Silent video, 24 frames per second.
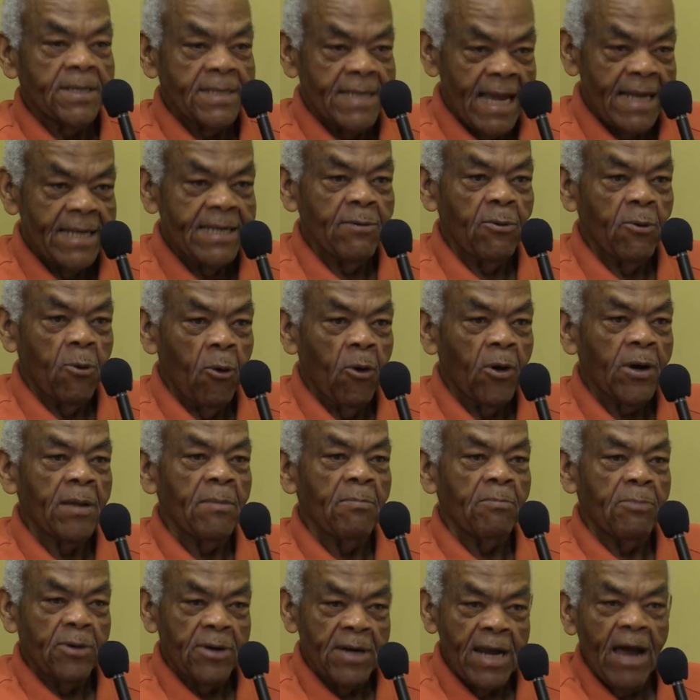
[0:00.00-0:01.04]
take the water
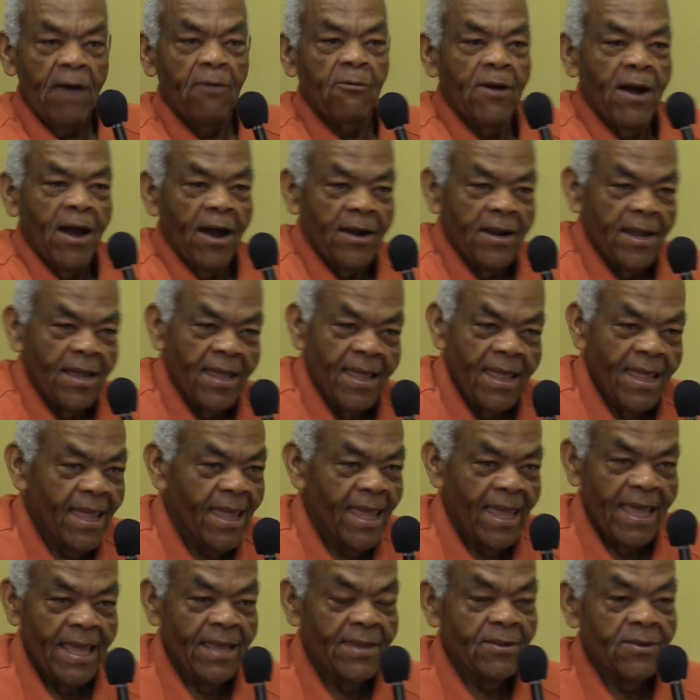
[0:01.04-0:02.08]
and put it out around there.
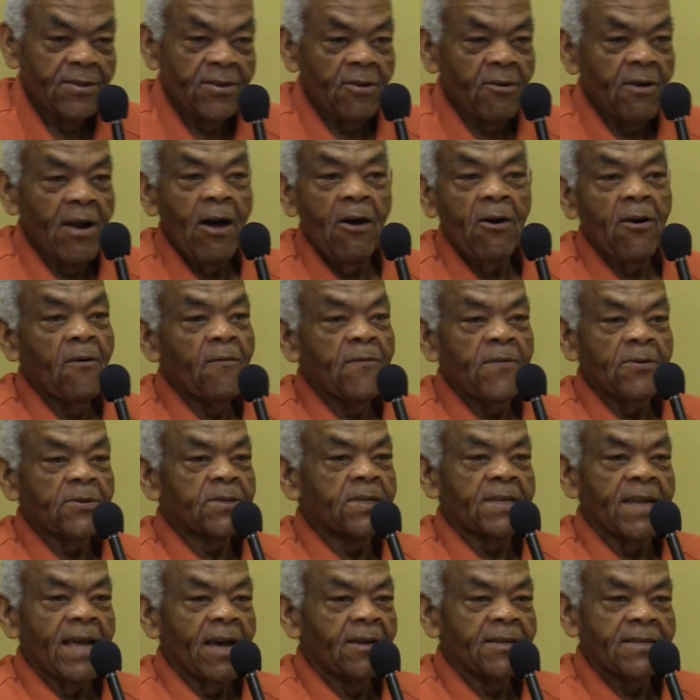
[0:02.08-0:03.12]
The ground going to
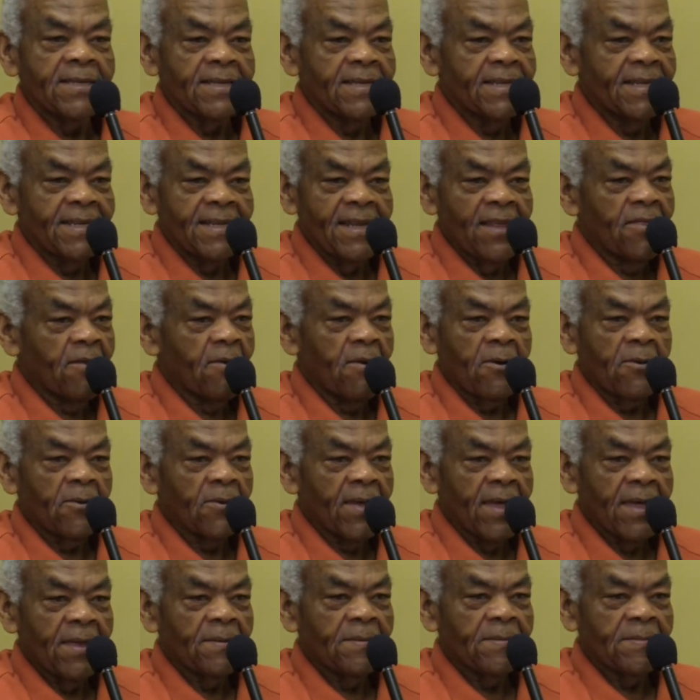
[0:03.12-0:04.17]
filter it out. There's nothing wrong with
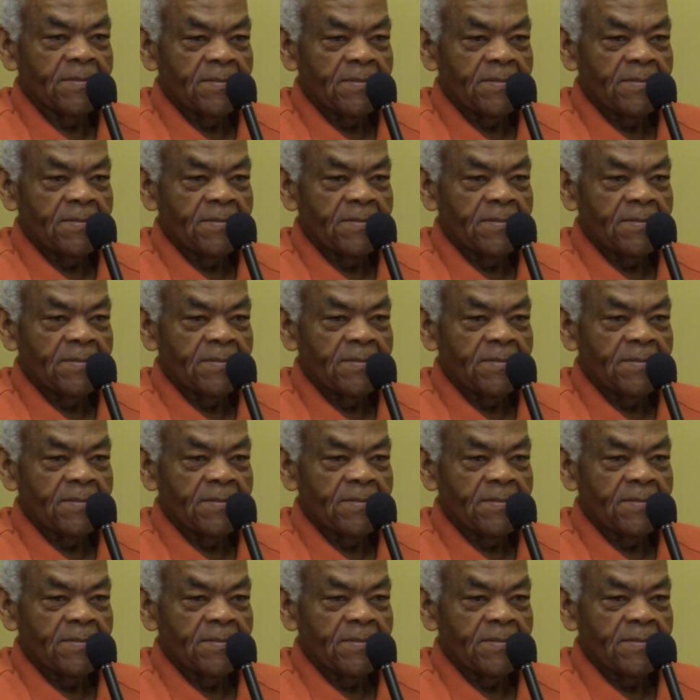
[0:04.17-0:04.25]
that.